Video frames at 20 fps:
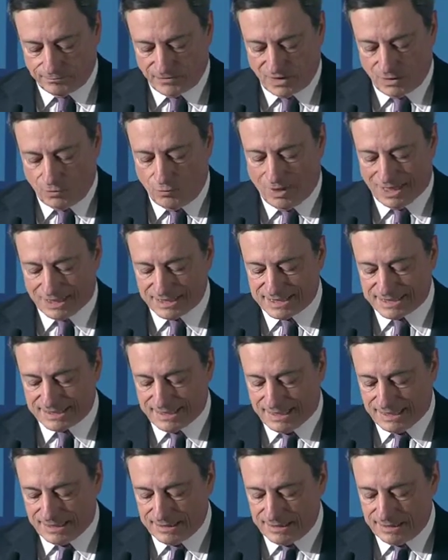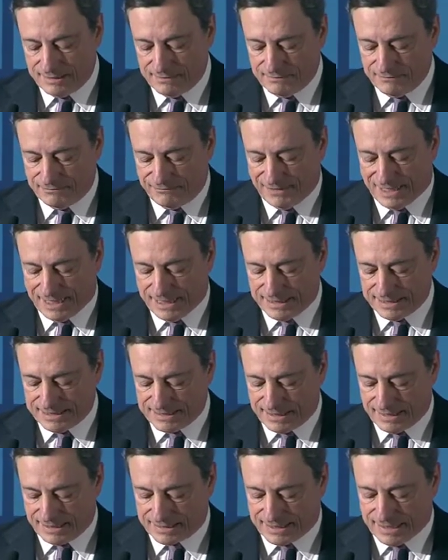One study finds
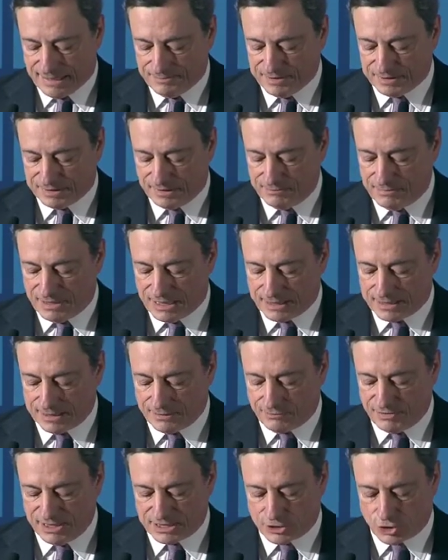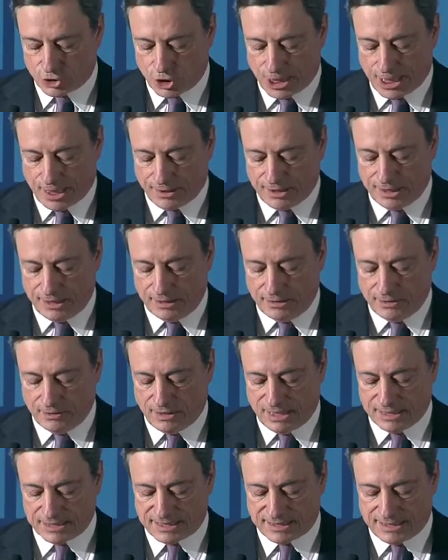that capital market risk sharing in the
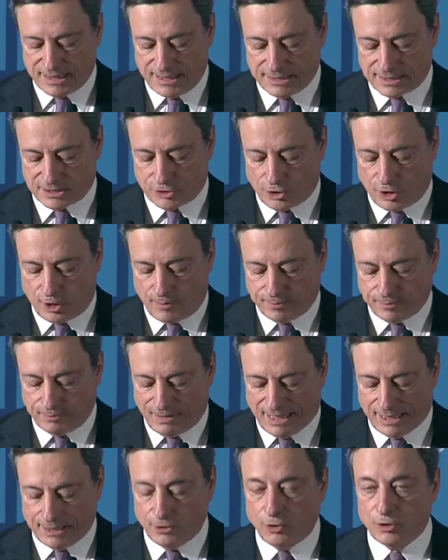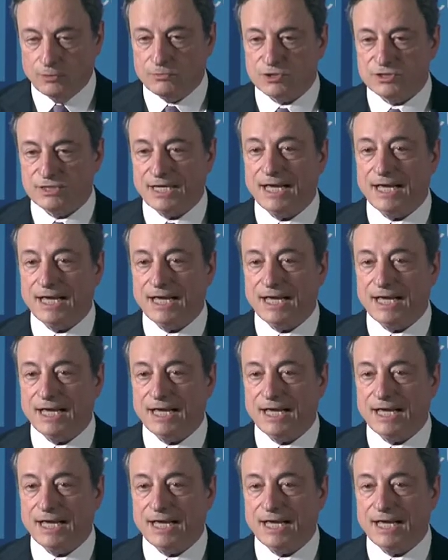United States dropped by almost